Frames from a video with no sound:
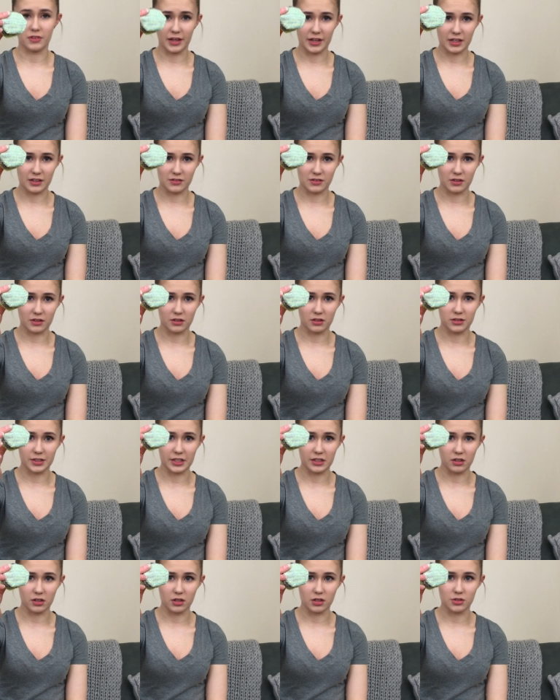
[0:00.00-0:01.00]
Like, it's a
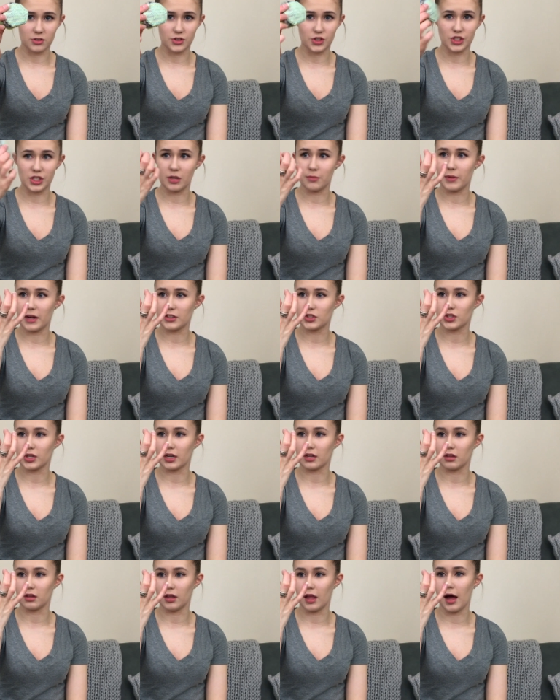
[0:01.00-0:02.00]
cleaner
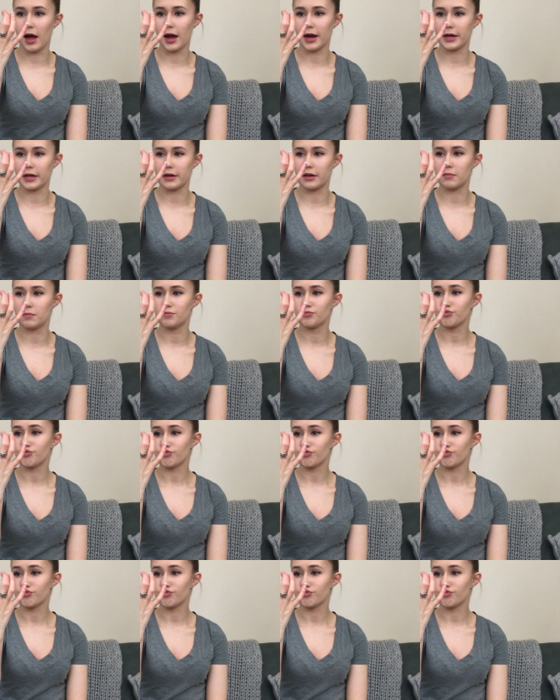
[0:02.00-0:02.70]
geometric line.